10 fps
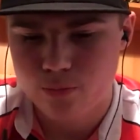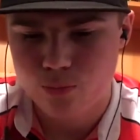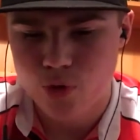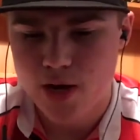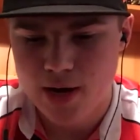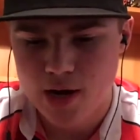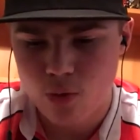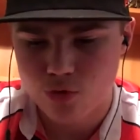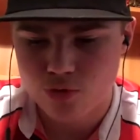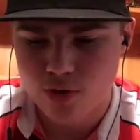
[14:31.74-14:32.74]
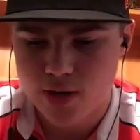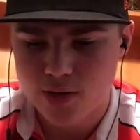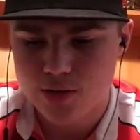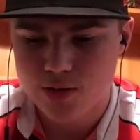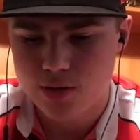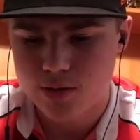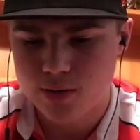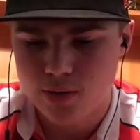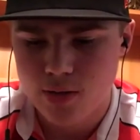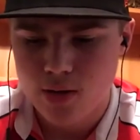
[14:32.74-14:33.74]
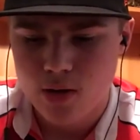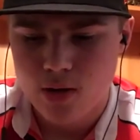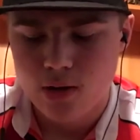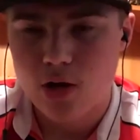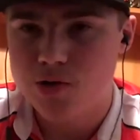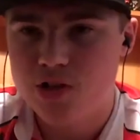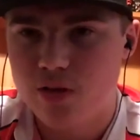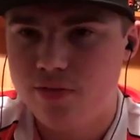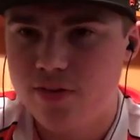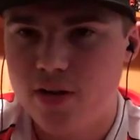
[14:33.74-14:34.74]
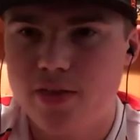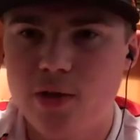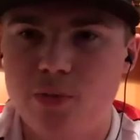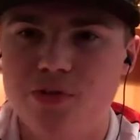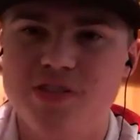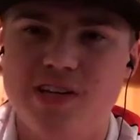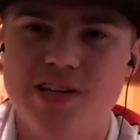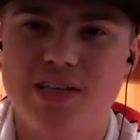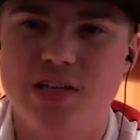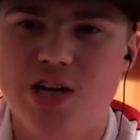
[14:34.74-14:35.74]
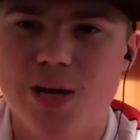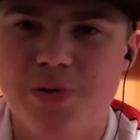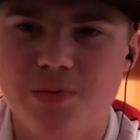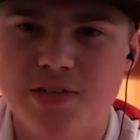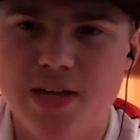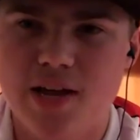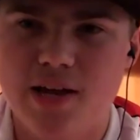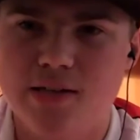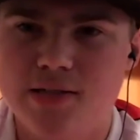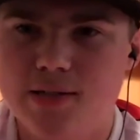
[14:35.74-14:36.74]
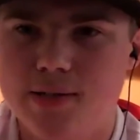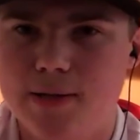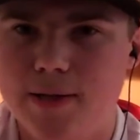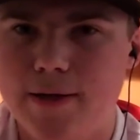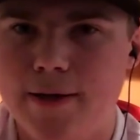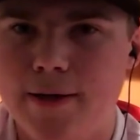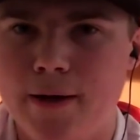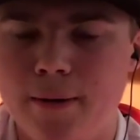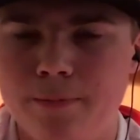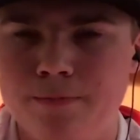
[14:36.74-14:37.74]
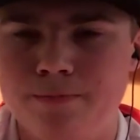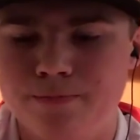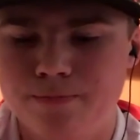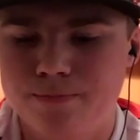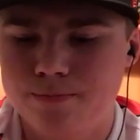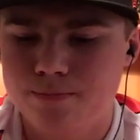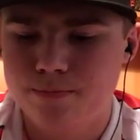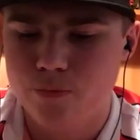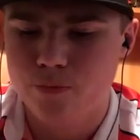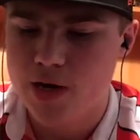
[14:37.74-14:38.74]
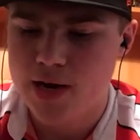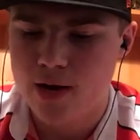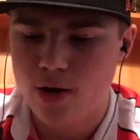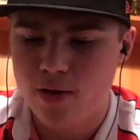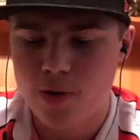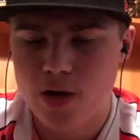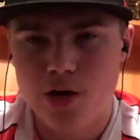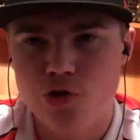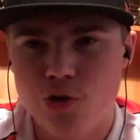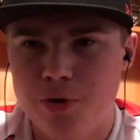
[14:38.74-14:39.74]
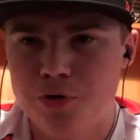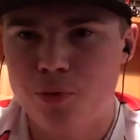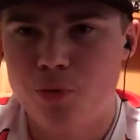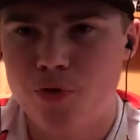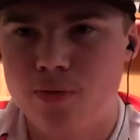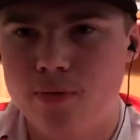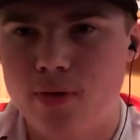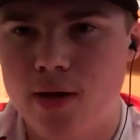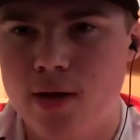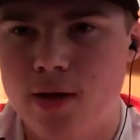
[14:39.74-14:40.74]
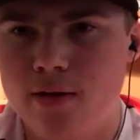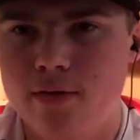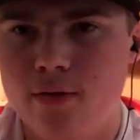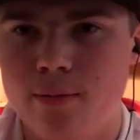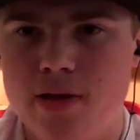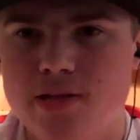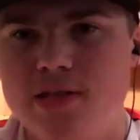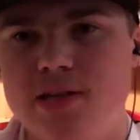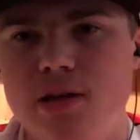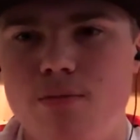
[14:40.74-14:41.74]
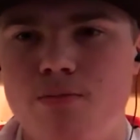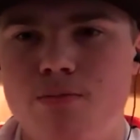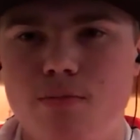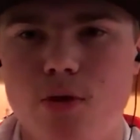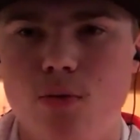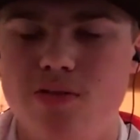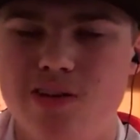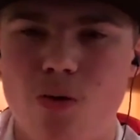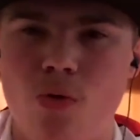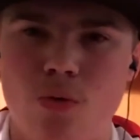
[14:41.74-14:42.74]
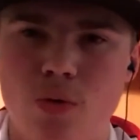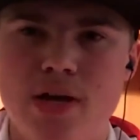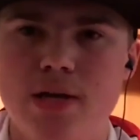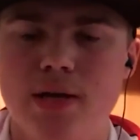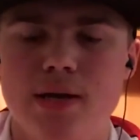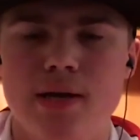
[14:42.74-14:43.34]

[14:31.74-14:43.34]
Right now we're trying to lock ourselves in. I think we're 6th in the championship standings. Right now, I think we're behind Junior Motorsports as the best team who has not won a week.